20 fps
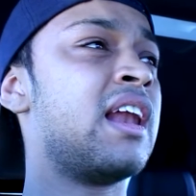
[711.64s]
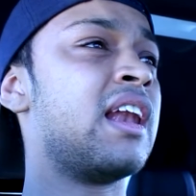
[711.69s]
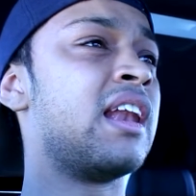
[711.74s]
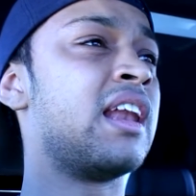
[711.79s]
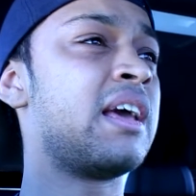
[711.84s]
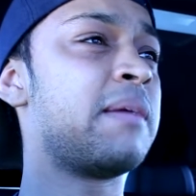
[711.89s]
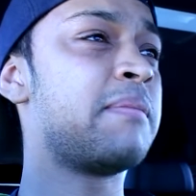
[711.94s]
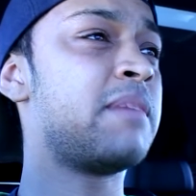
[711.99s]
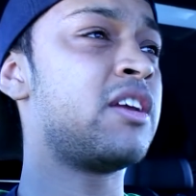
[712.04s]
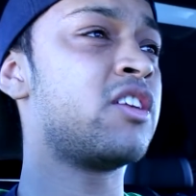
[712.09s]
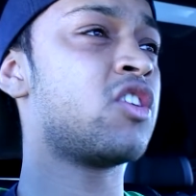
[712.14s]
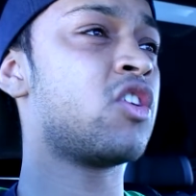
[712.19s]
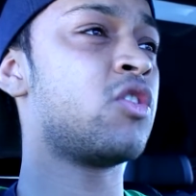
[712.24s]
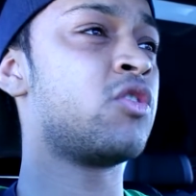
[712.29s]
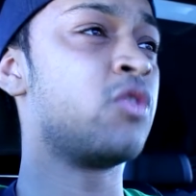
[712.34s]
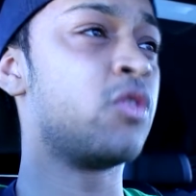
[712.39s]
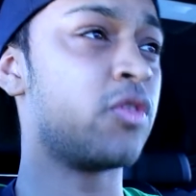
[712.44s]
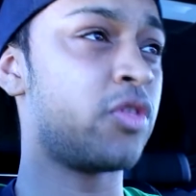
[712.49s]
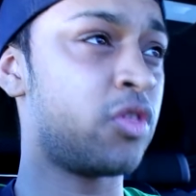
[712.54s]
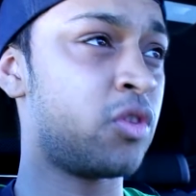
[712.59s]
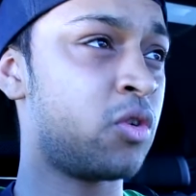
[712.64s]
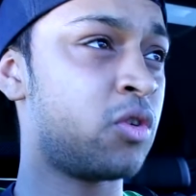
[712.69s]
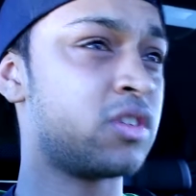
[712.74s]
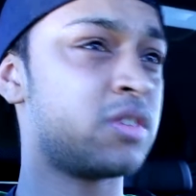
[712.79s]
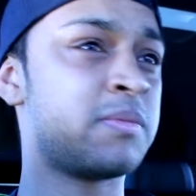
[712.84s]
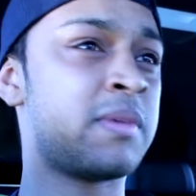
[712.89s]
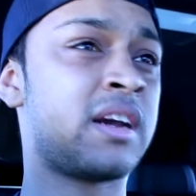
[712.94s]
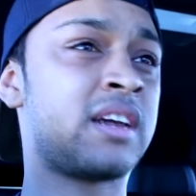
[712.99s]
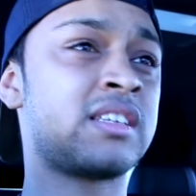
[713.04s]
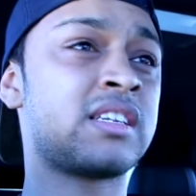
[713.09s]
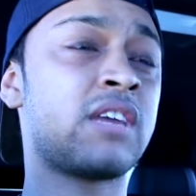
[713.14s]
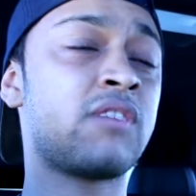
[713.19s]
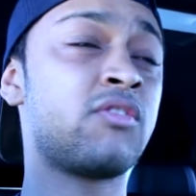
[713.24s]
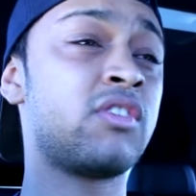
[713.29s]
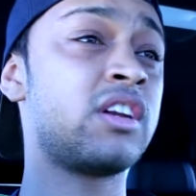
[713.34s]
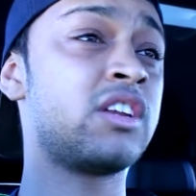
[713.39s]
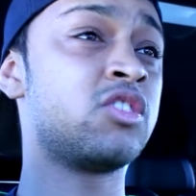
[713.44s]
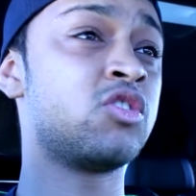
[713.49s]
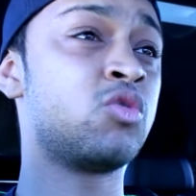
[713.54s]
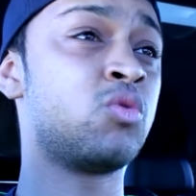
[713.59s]
Let me know your thoughts, man, because I
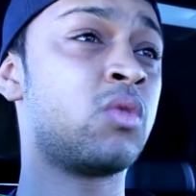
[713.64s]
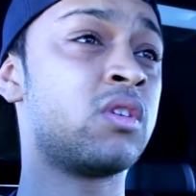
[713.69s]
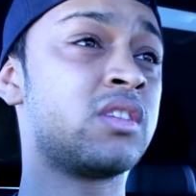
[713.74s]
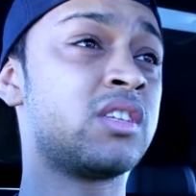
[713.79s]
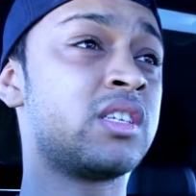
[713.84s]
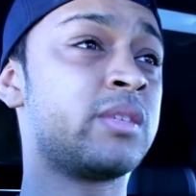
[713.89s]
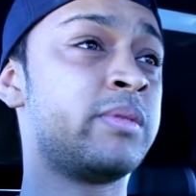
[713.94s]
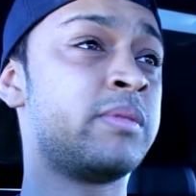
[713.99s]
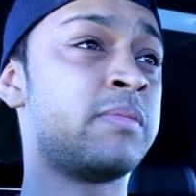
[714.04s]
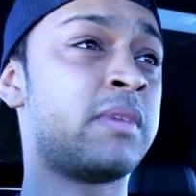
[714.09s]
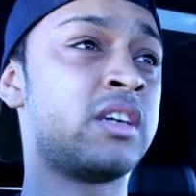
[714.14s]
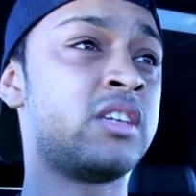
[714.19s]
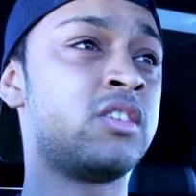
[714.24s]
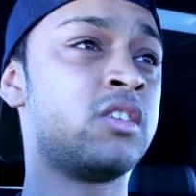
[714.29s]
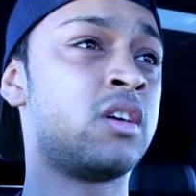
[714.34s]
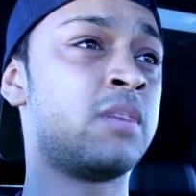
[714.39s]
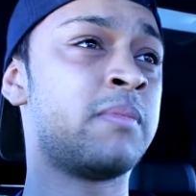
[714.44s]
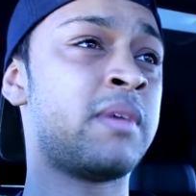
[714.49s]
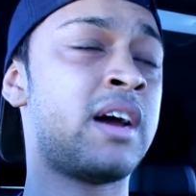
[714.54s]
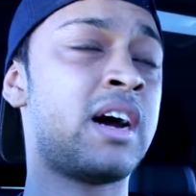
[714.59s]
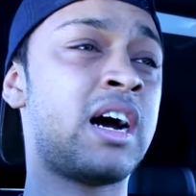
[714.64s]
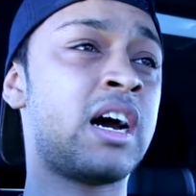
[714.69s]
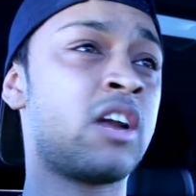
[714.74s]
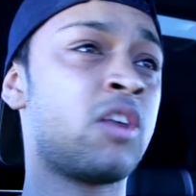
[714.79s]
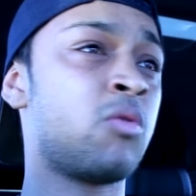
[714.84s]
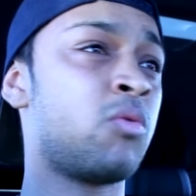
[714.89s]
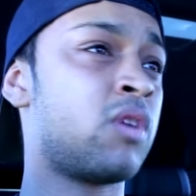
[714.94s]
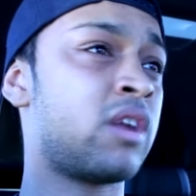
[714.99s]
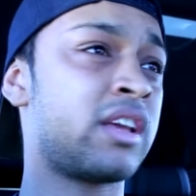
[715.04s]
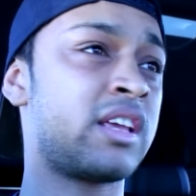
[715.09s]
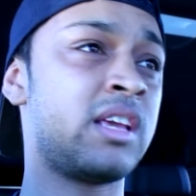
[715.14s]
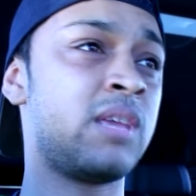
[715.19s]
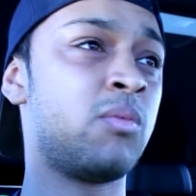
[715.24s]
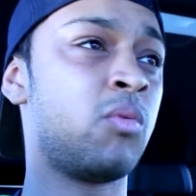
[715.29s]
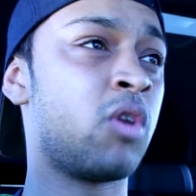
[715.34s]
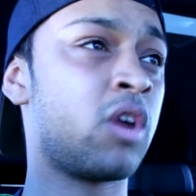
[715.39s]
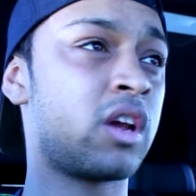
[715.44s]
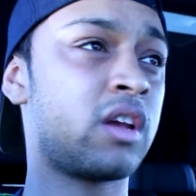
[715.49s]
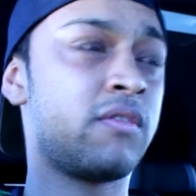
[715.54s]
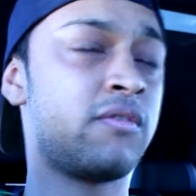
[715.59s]
really do want this to be my job, man. I don't want to keep
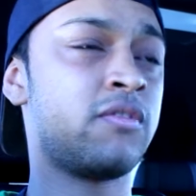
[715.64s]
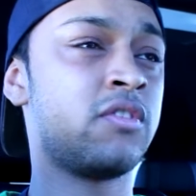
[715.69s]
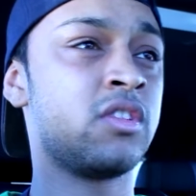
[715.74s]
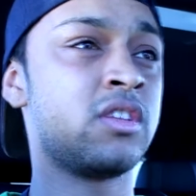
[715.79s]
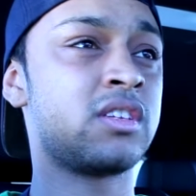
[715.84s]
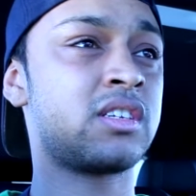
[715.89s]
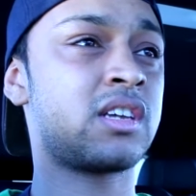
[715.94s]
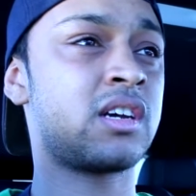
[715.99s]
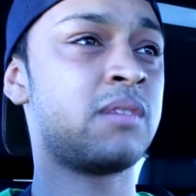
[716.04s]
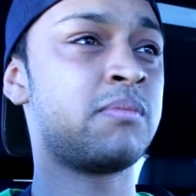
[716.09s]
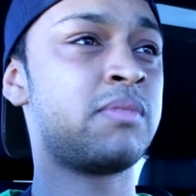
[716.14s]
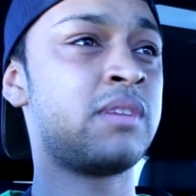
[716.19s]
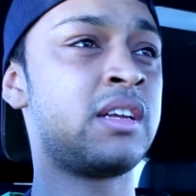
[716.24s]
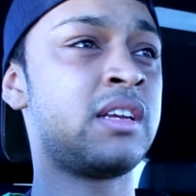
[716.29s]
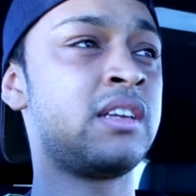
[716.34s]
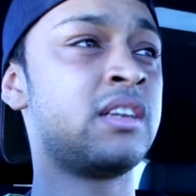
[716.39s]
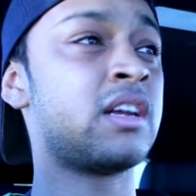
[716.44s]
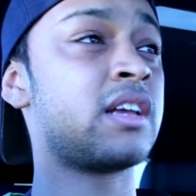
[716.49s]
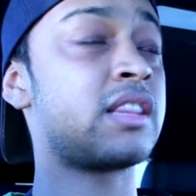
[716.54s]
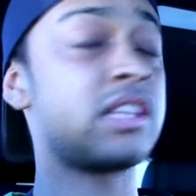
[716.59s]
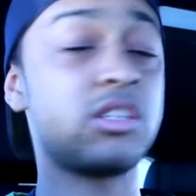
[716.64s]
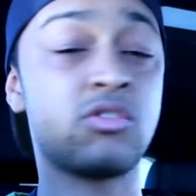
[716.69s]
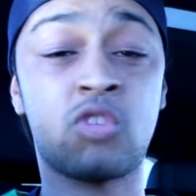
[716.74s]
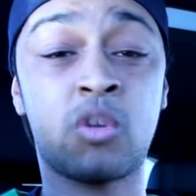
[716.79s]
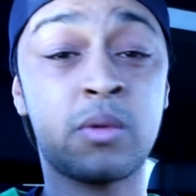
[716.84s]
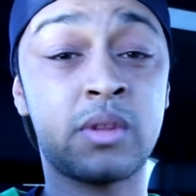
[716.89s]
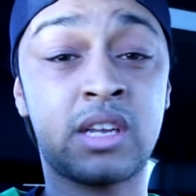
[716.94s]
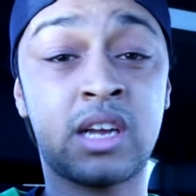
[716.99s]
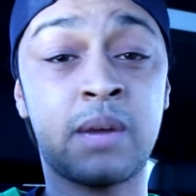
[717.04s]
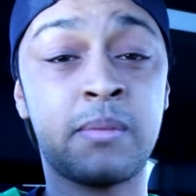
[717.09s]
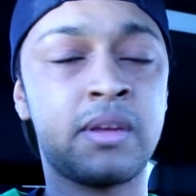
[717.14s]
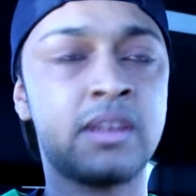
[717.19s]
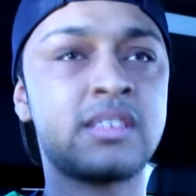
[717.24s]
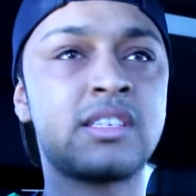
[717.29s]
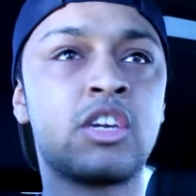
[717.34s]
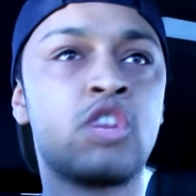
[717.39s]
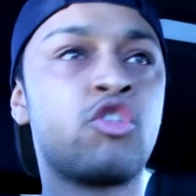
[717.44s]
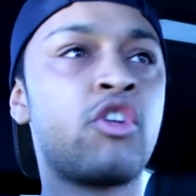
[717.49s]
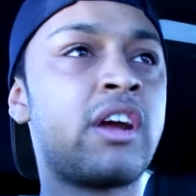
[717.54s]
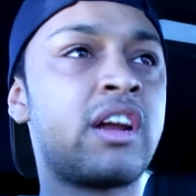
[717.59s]
working for this company. Nothing's wrong with the company.
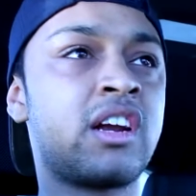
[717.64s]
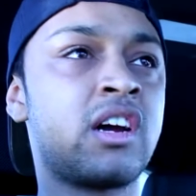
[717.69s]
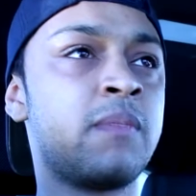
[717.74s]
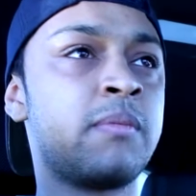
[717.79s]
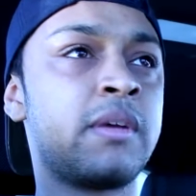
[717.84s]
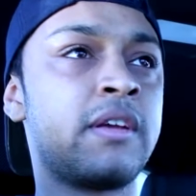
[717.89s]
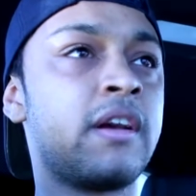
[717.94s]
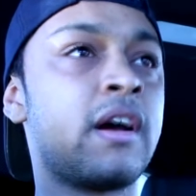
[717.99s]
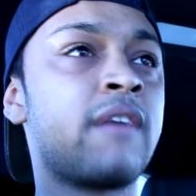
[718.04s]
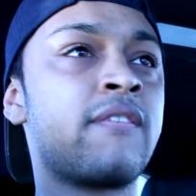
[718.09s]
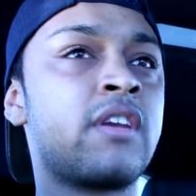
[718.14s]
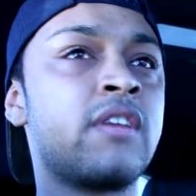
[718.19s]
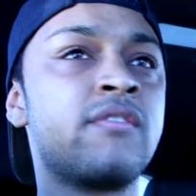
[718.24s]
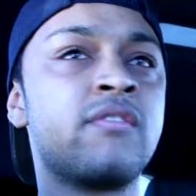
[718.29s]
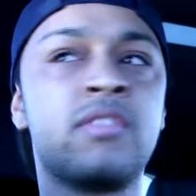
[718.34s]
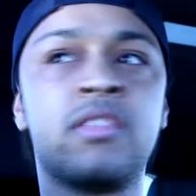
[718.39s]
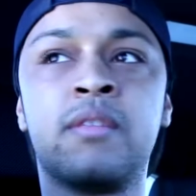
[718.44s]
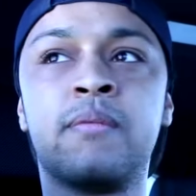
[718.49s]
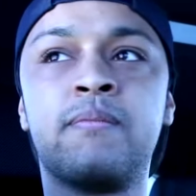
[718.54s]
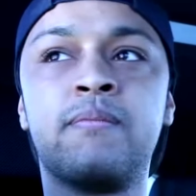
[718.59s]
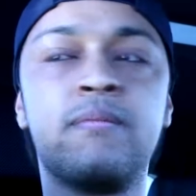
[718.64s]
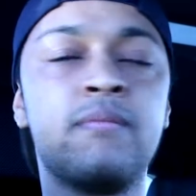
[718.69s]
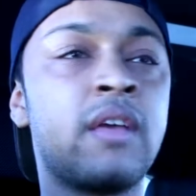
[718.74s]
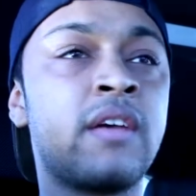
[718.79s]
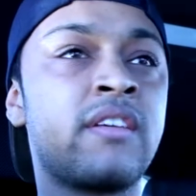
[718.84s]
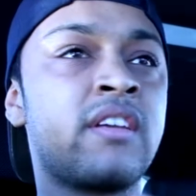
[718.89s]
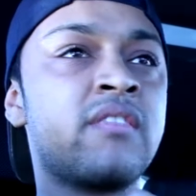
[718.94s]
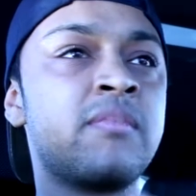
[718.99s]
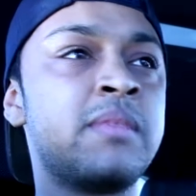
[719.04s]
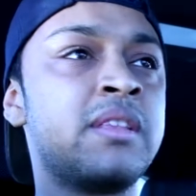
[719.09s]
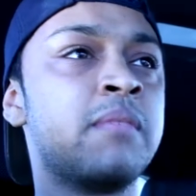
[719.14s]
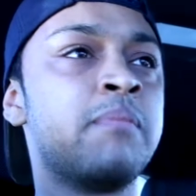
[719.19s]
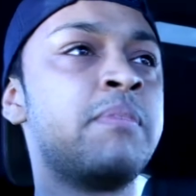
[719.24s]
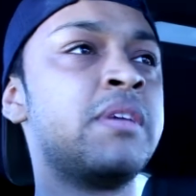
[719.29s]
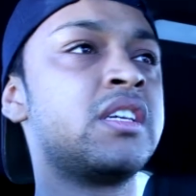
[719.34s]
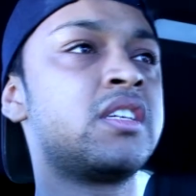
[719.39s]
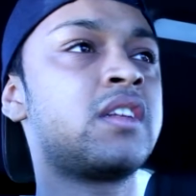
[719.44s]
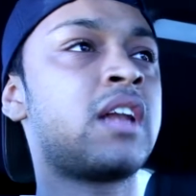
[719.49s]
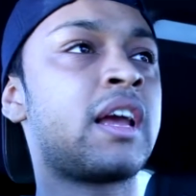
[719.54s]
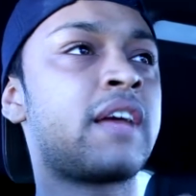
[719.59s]
It's a great company. They've given me the
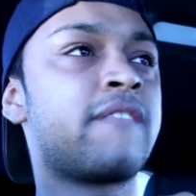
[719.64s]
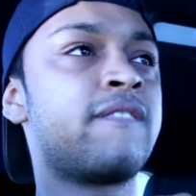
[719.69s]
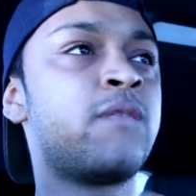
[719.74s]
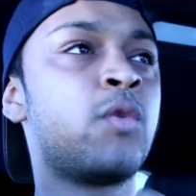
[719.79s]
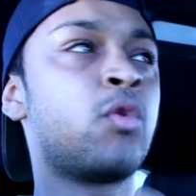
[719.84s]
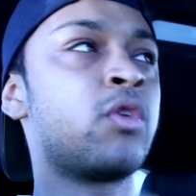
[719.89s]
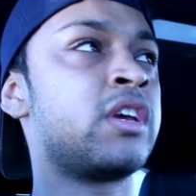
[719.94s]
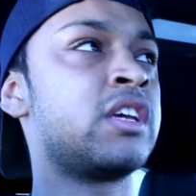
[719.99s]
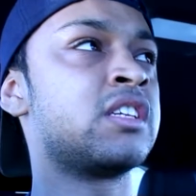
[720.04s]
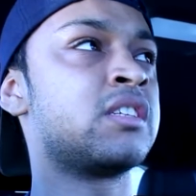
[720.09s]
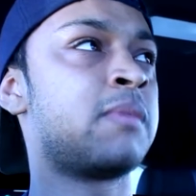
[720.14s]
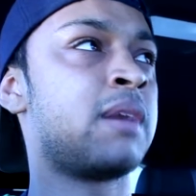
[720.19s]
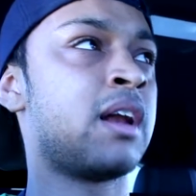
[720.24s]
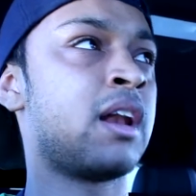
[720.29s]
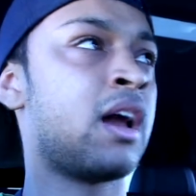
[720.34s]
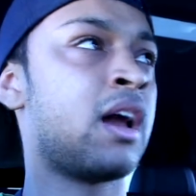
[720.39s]
best, like, 4 years of my